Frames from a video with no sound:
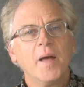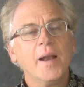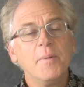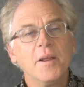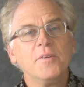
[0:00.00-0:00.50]

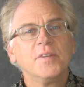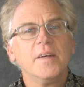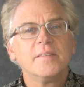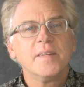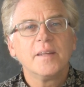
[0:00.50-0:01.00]
Anybody who
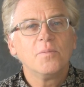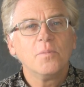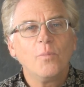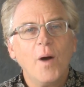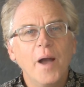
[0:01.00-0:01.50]
says that
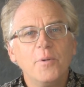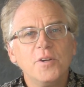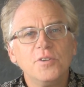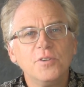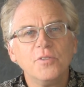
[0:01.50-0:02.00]
why would
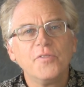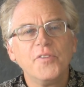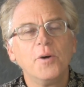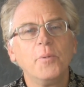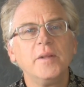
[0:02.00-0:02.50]
you shoot film